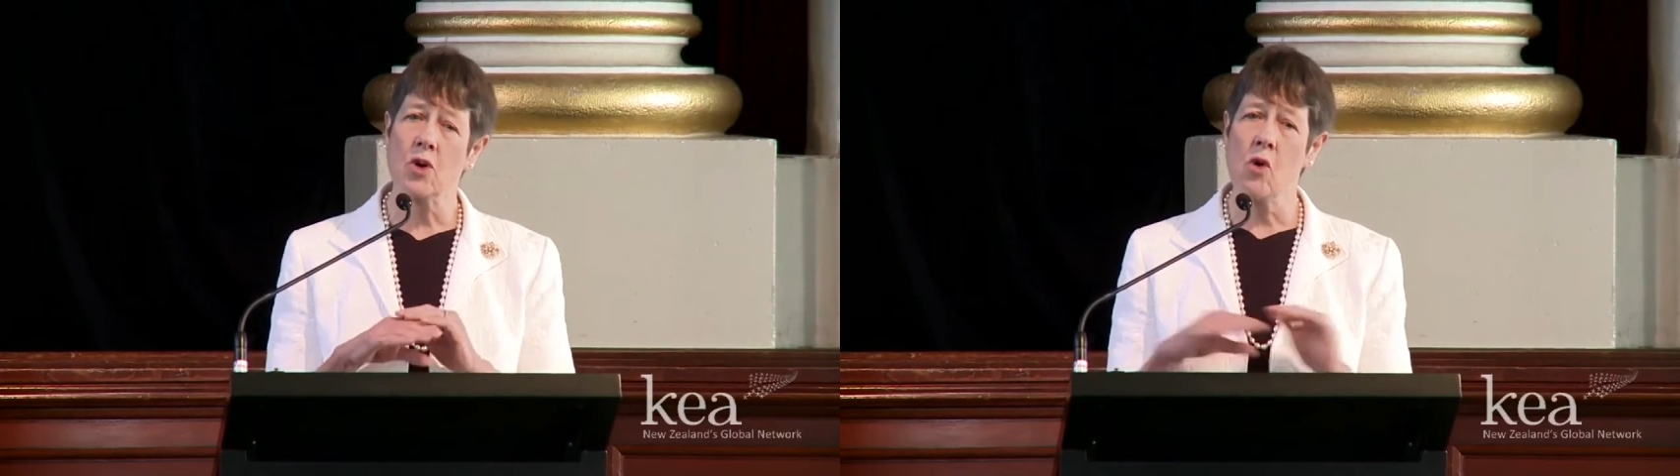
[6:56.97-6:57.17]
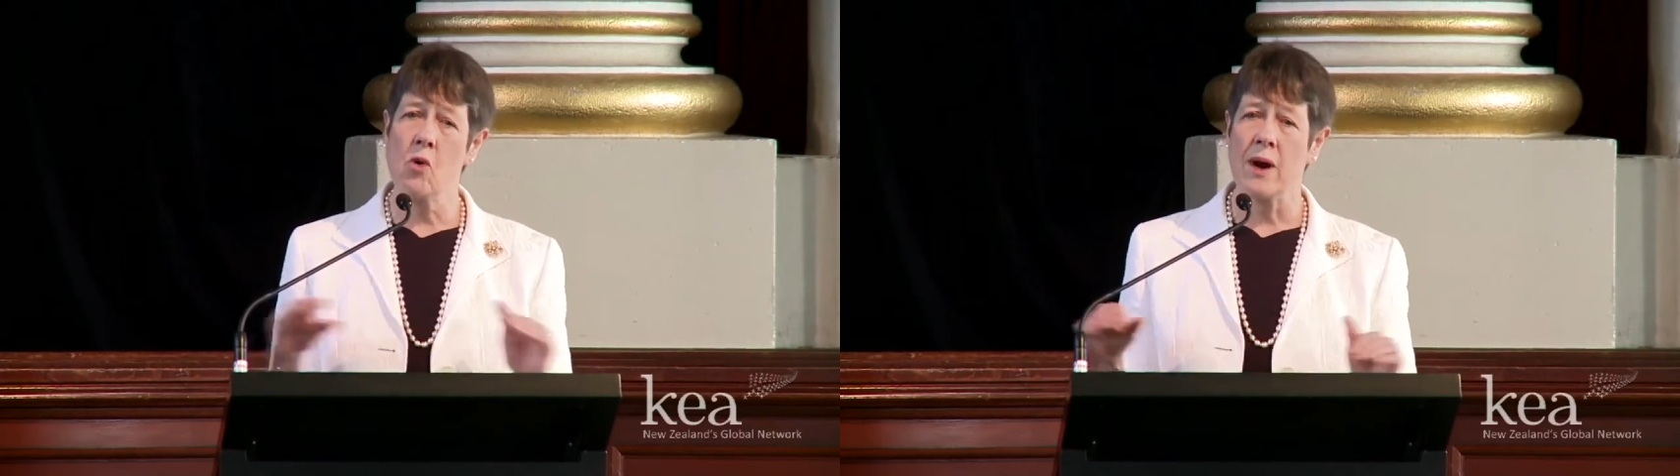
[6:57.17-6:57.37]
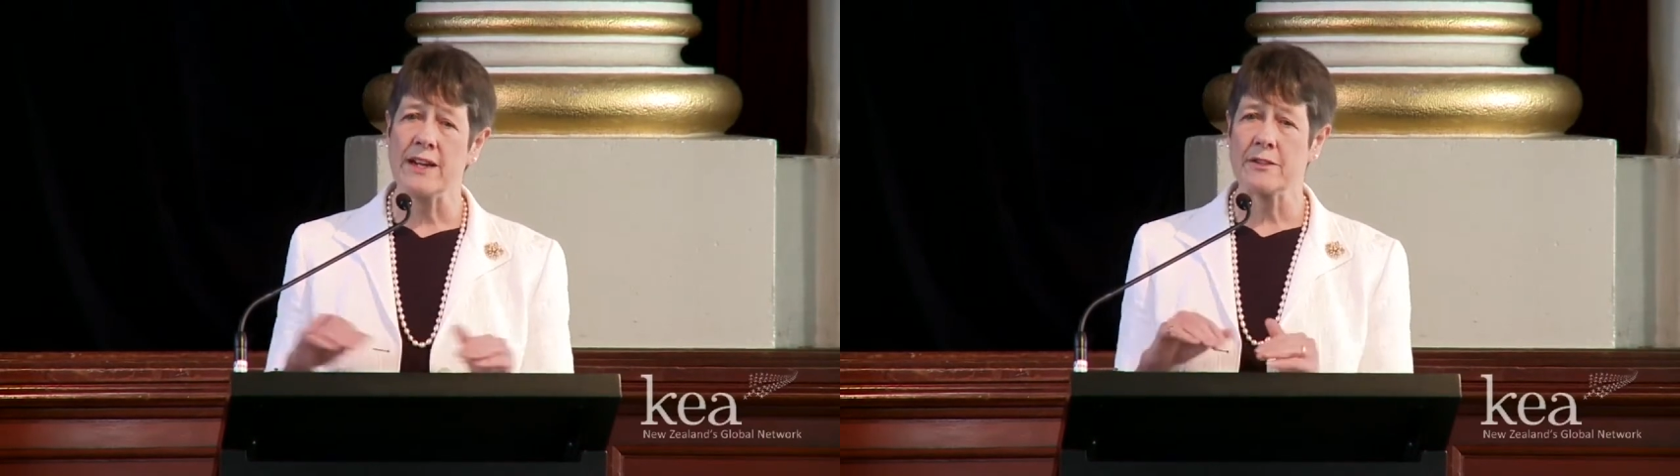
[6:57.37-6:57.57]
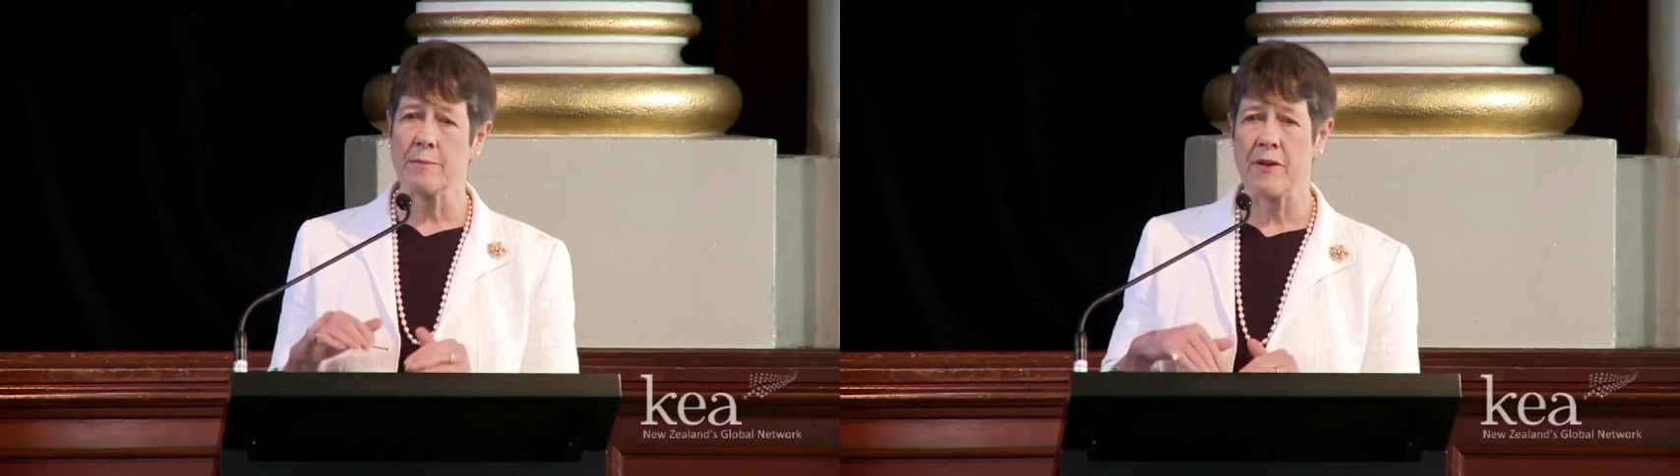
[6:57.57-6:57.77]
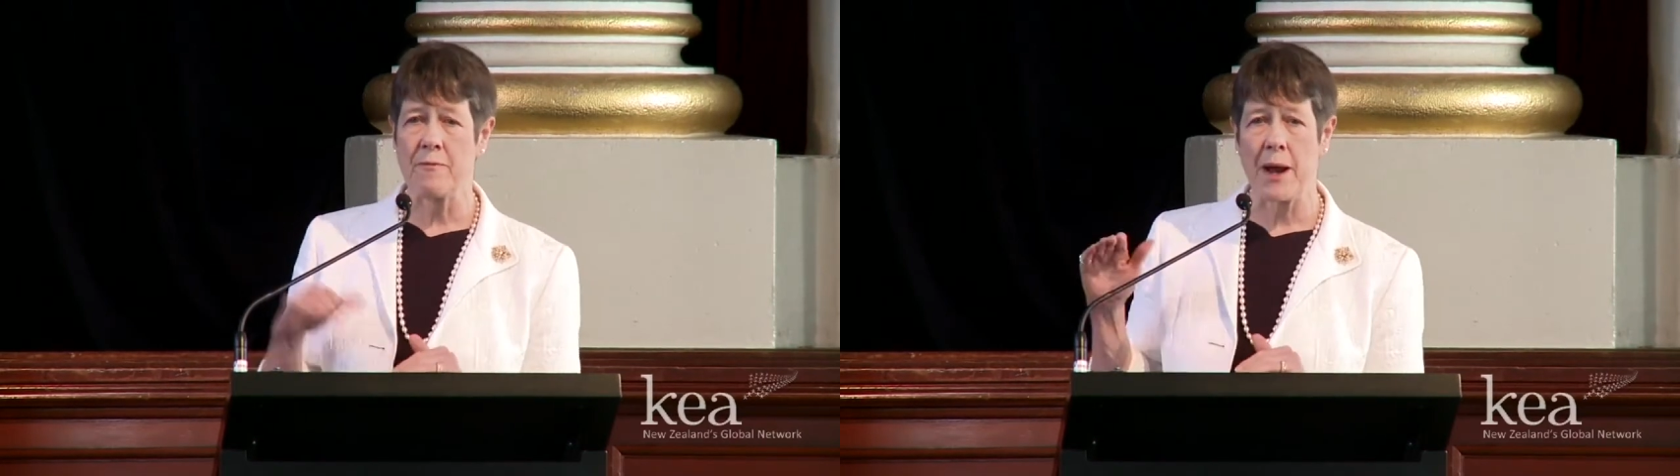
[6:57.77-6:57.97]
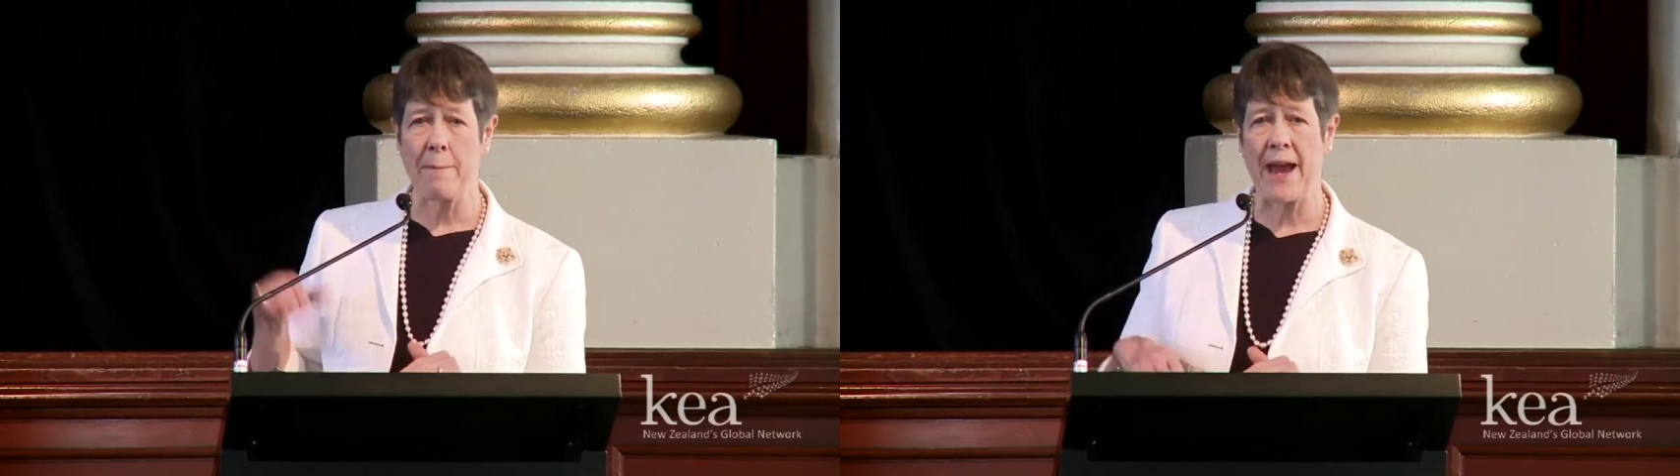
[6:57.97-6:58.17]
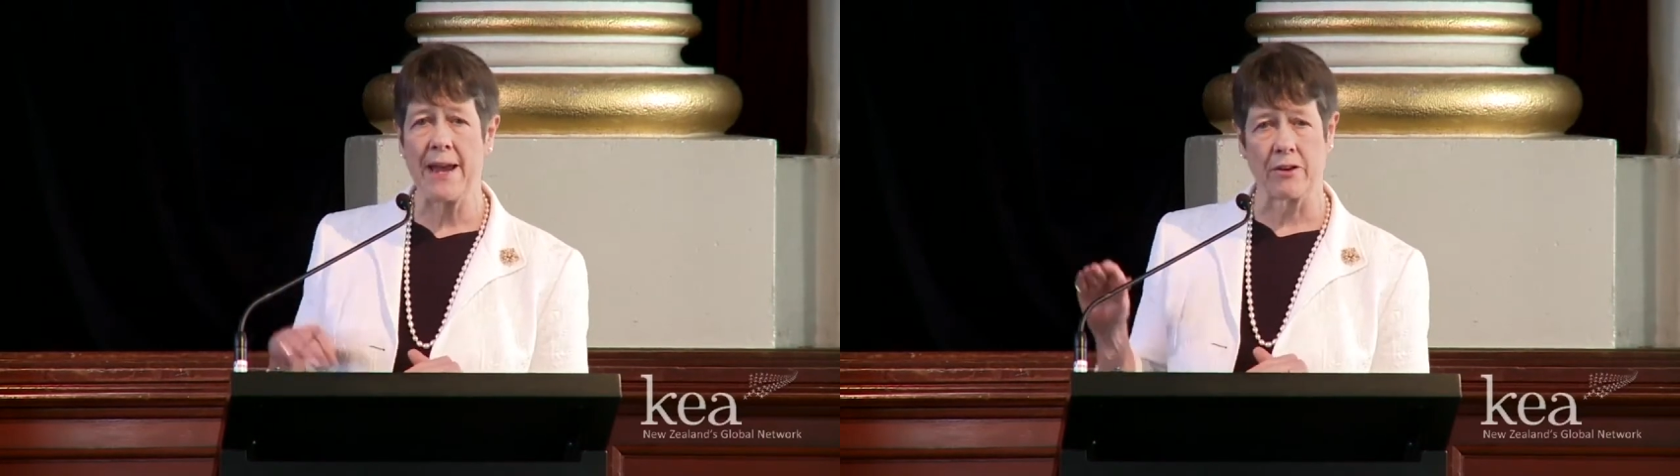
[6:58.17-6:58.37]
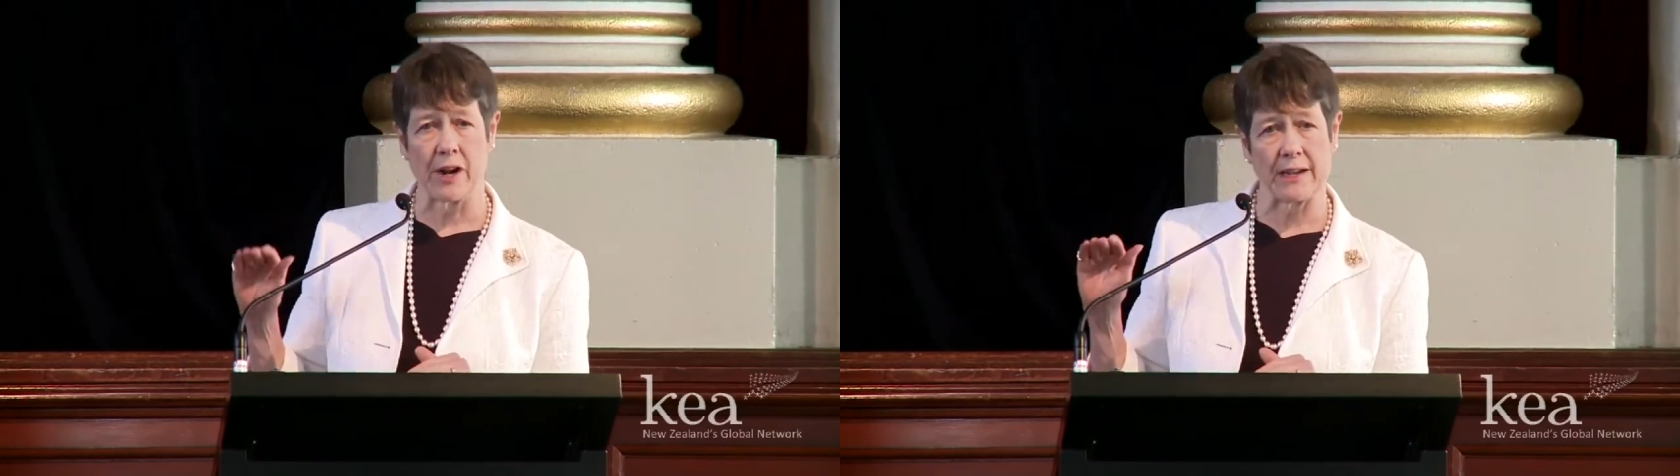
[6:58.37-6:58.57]
always above my pay
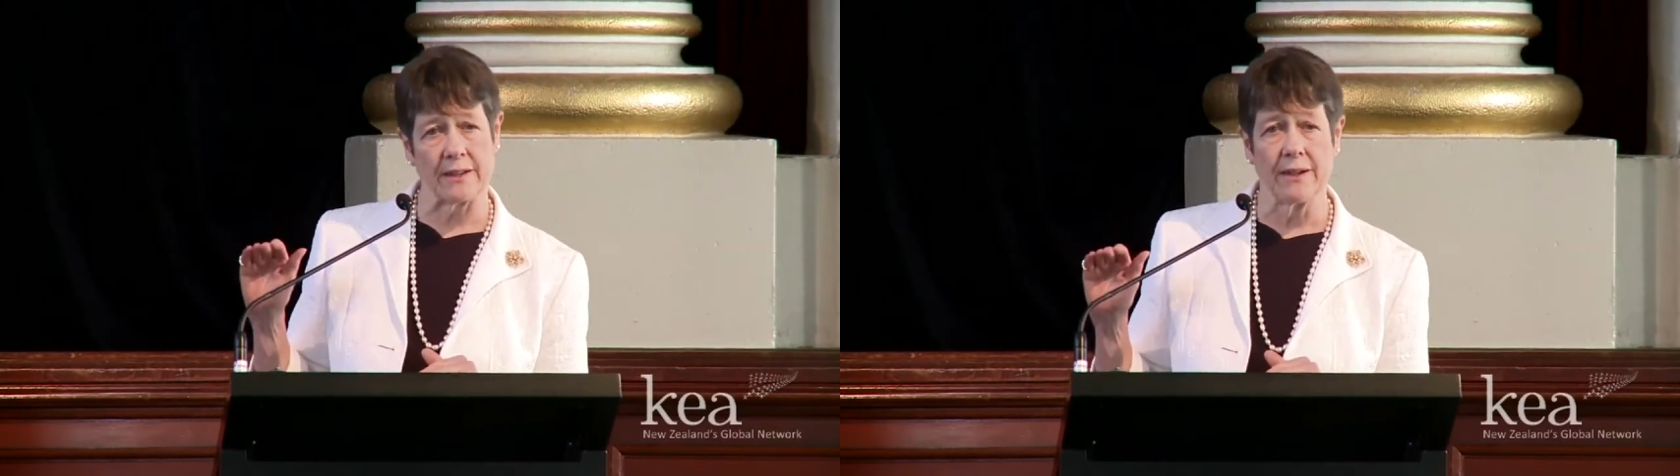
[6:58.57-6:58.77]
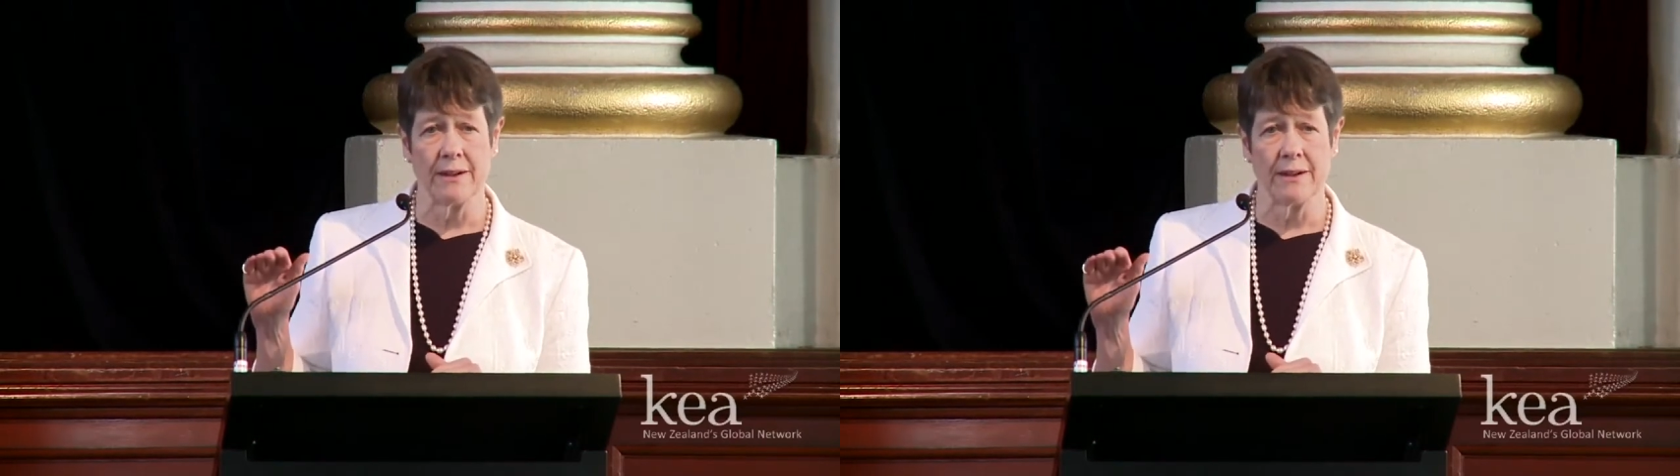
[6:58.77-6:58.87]
grade,